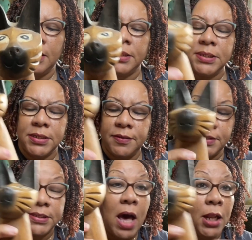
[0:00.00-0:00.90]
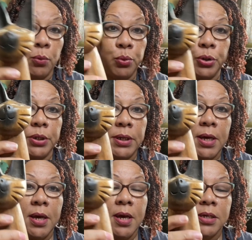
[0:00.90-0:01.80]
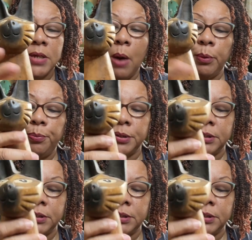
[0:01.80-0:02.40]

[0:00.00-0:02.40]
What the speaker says: This is solid wood. So I would put